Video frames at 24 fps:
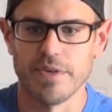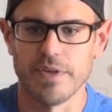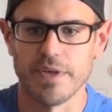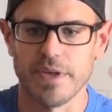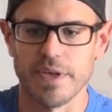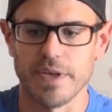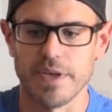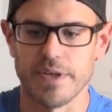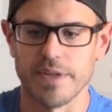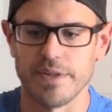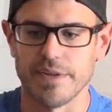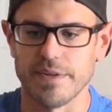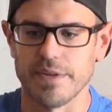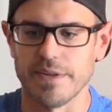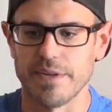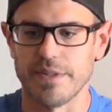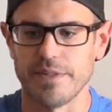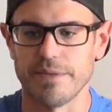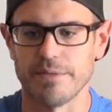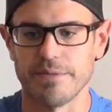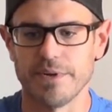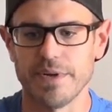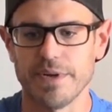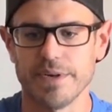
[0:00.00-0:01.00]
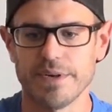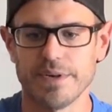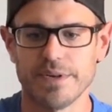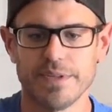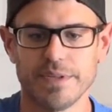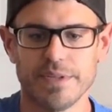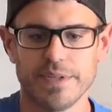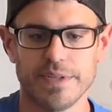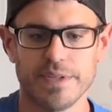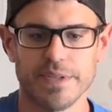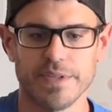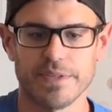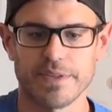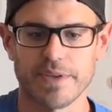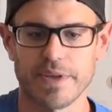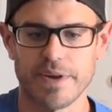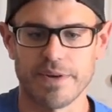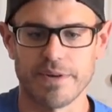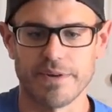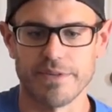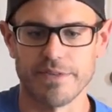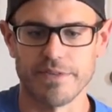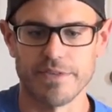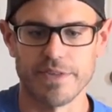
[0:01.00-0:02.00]
And in the rear, it's kind of
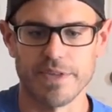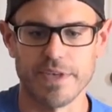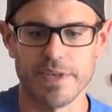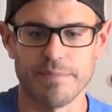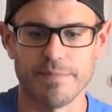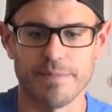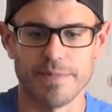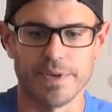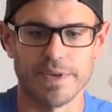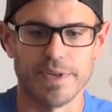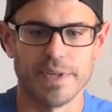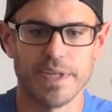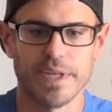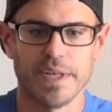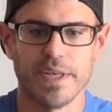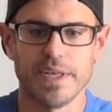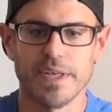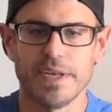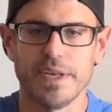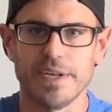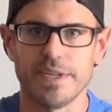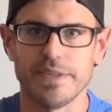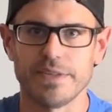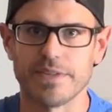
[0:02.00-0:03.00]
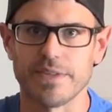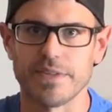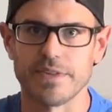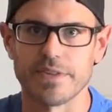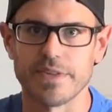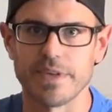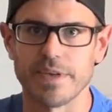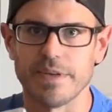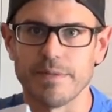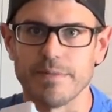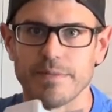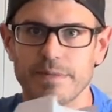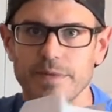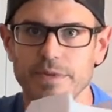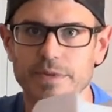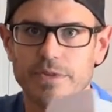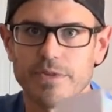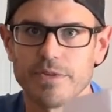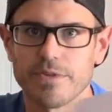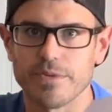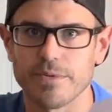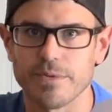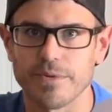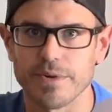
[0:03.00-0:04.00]
hard to see it, but it is the same
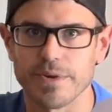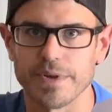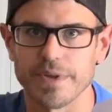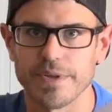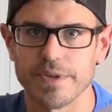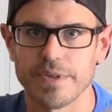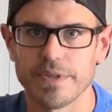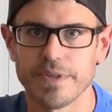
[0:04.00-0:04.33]
story.